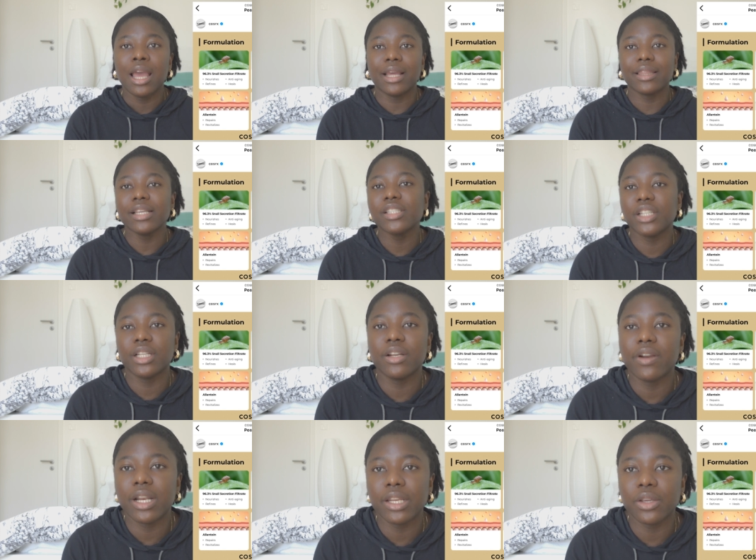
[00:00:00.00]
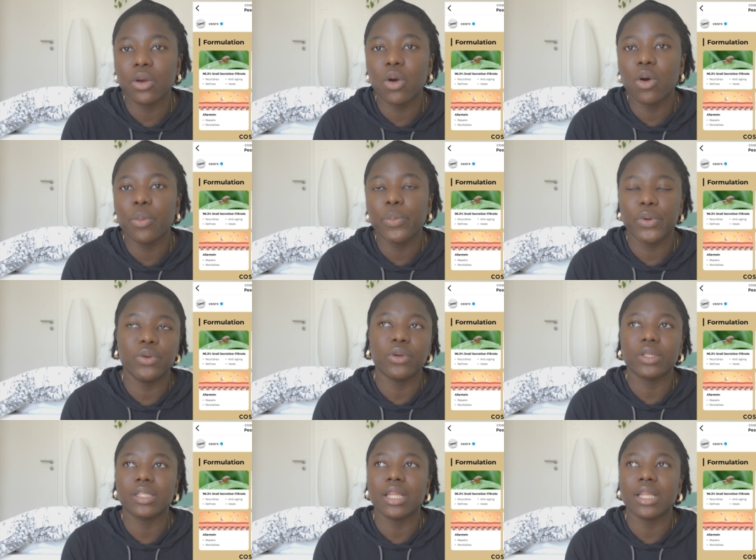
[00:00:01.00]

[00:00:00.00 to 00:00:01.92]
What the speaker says: I think generally all products